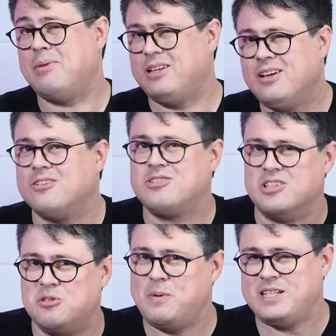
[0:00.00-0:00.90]
a little
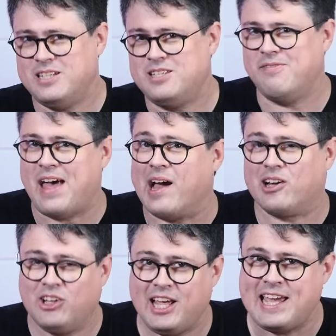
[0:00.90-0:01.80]
suspicious of that
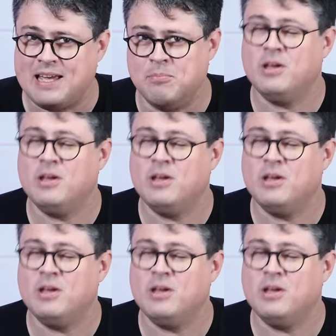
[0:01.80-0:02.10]
claim